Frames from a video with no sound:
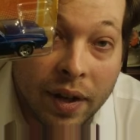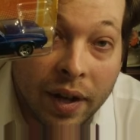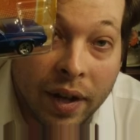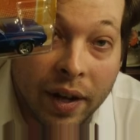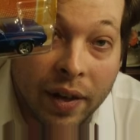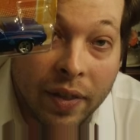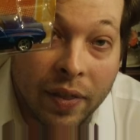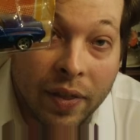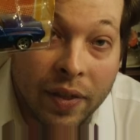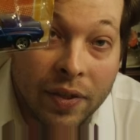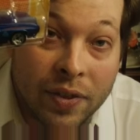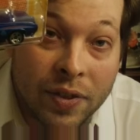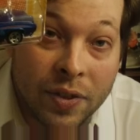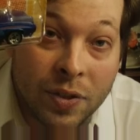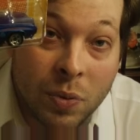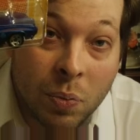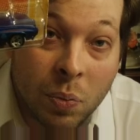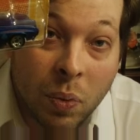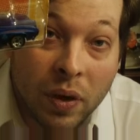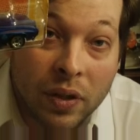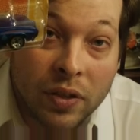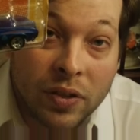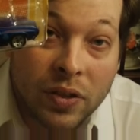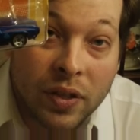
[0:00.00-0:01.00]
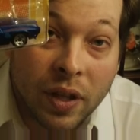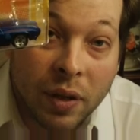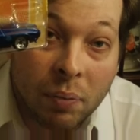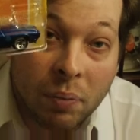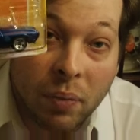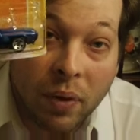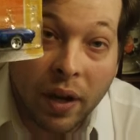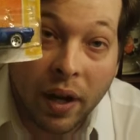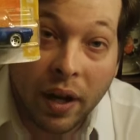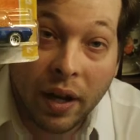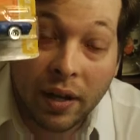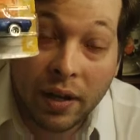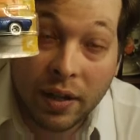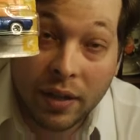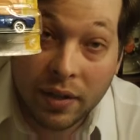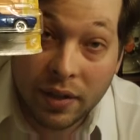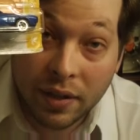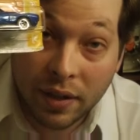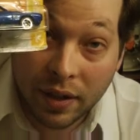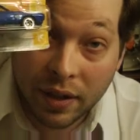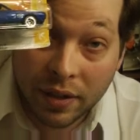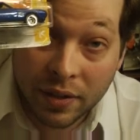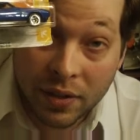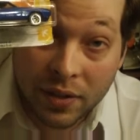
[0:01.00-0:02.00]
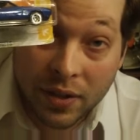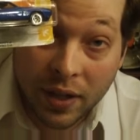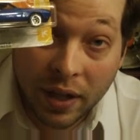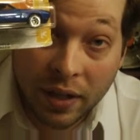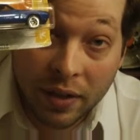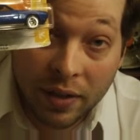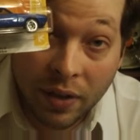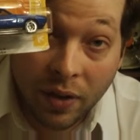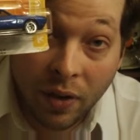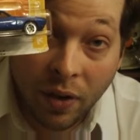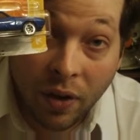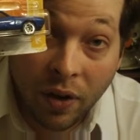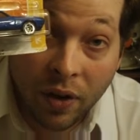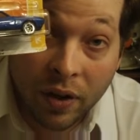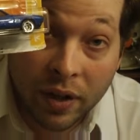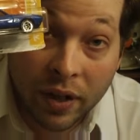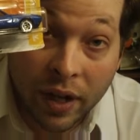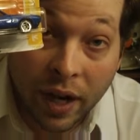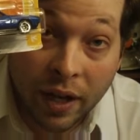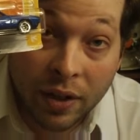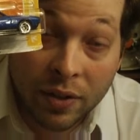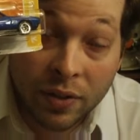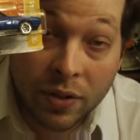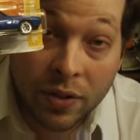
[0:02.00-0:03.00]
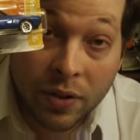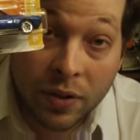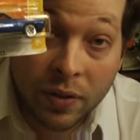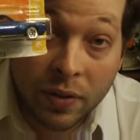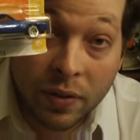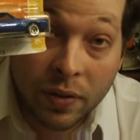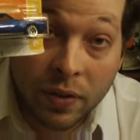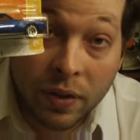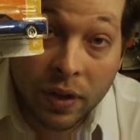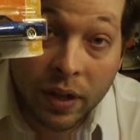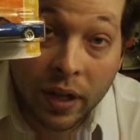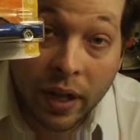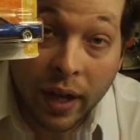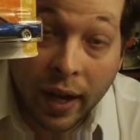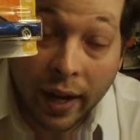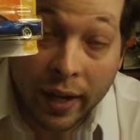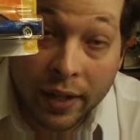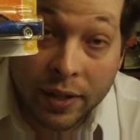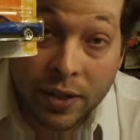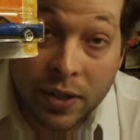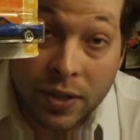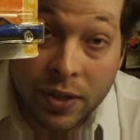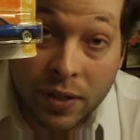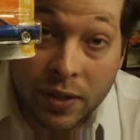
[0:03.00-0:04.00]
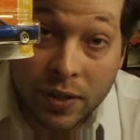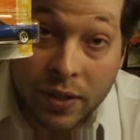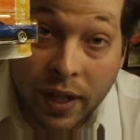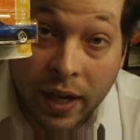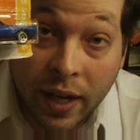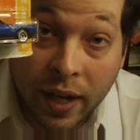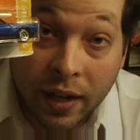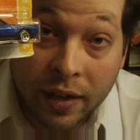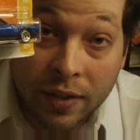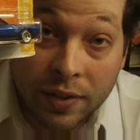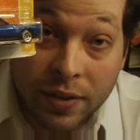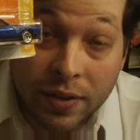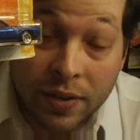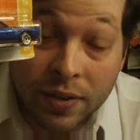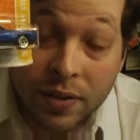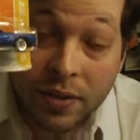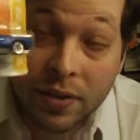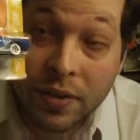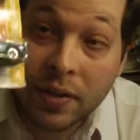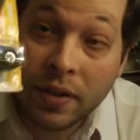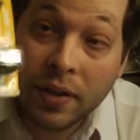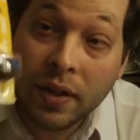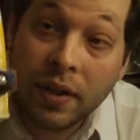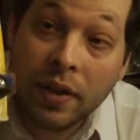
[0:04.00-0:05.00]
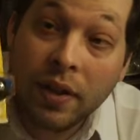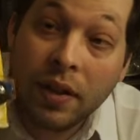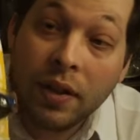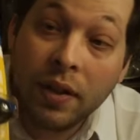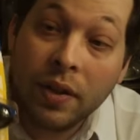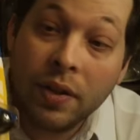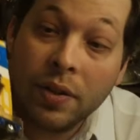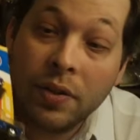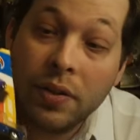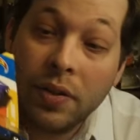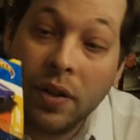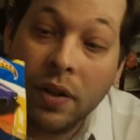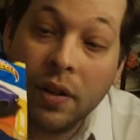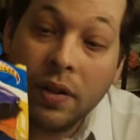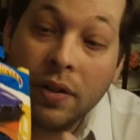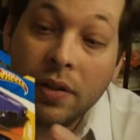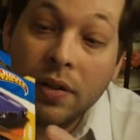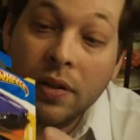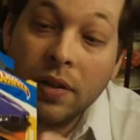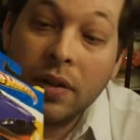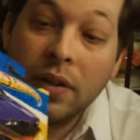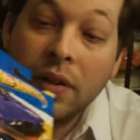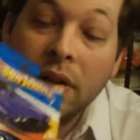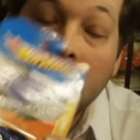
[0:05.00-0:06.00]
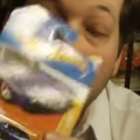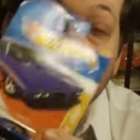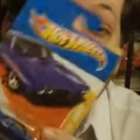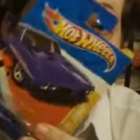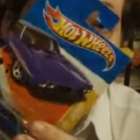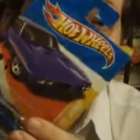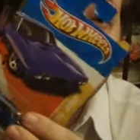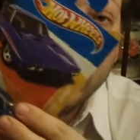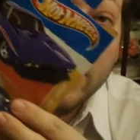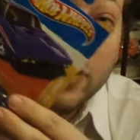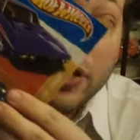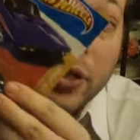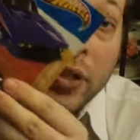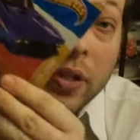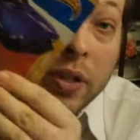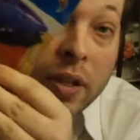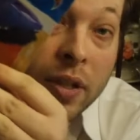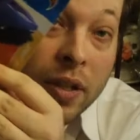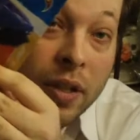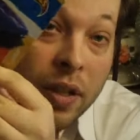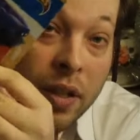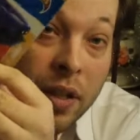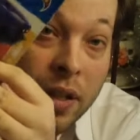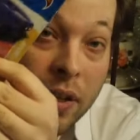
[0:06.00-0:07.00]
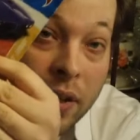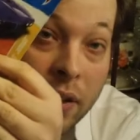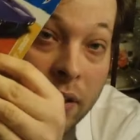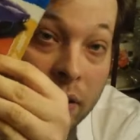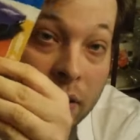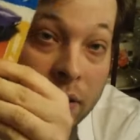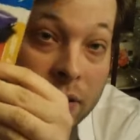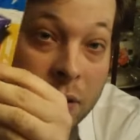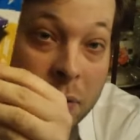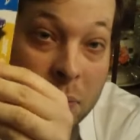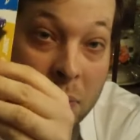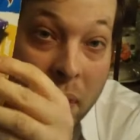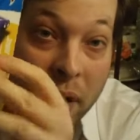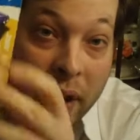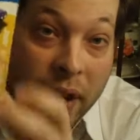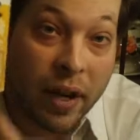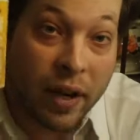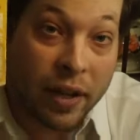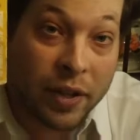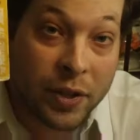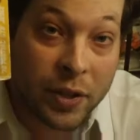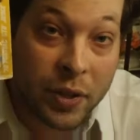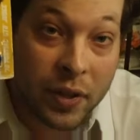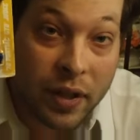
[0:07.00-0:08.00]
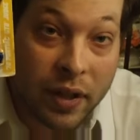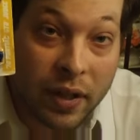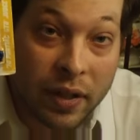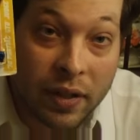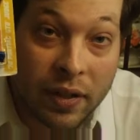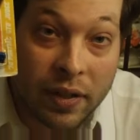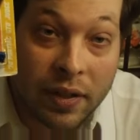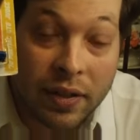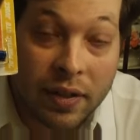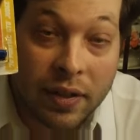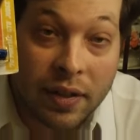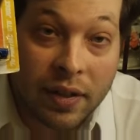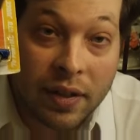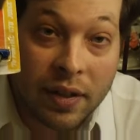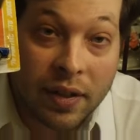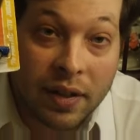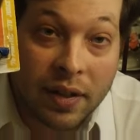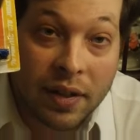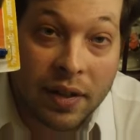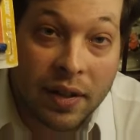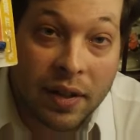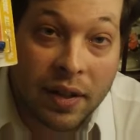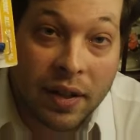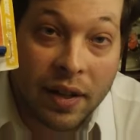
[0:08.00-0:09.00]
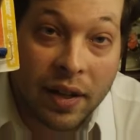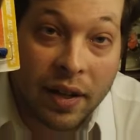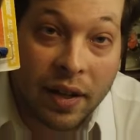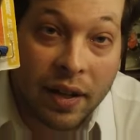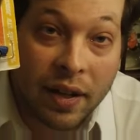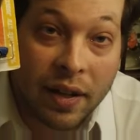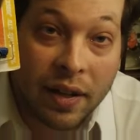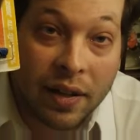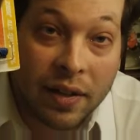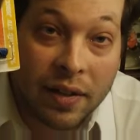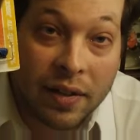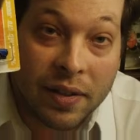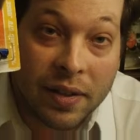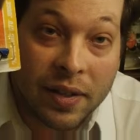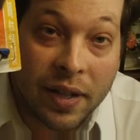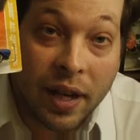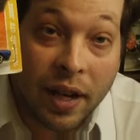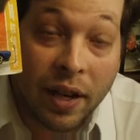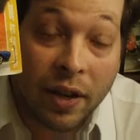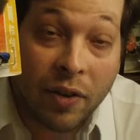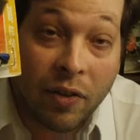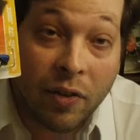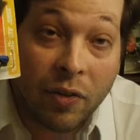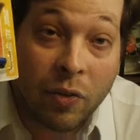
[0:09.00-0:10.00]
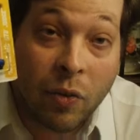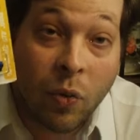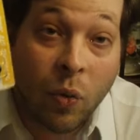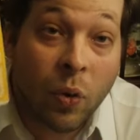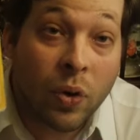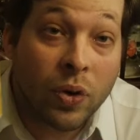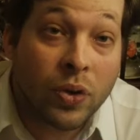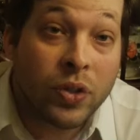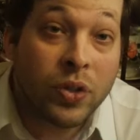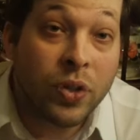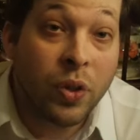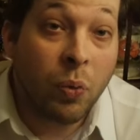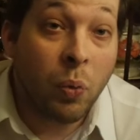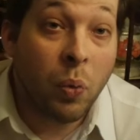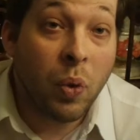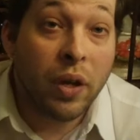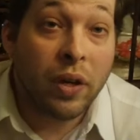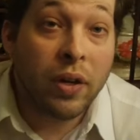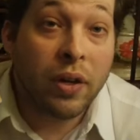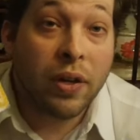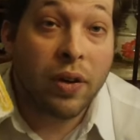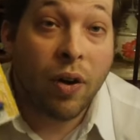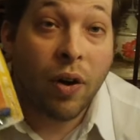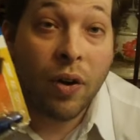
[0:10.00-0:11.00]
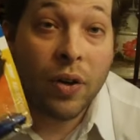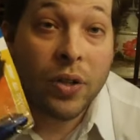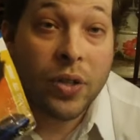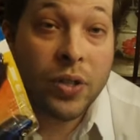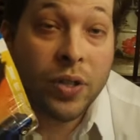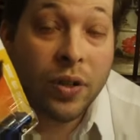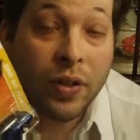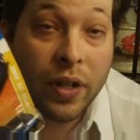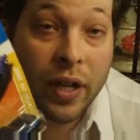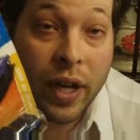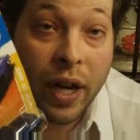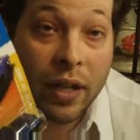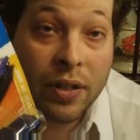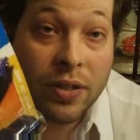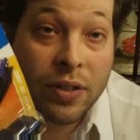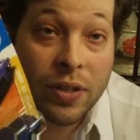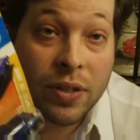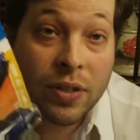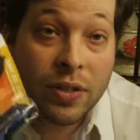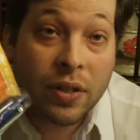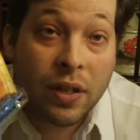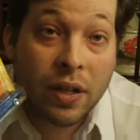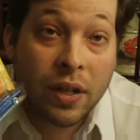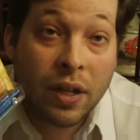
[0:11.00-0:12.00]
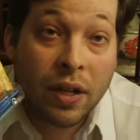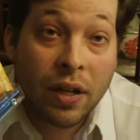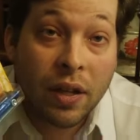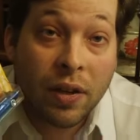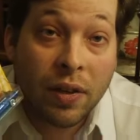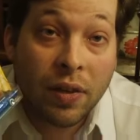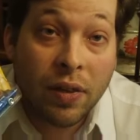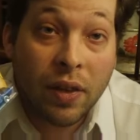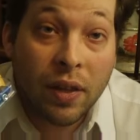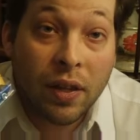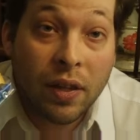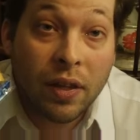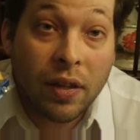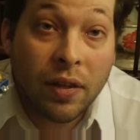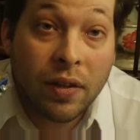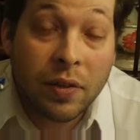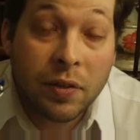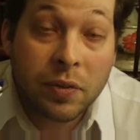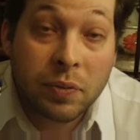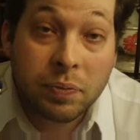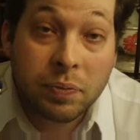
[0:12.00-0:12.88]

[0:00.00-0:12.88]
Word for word: and this is what I'm uh, going to send along out to Atchison, Kansas so Fletch this is my entry. And uh, of course the winner also gets the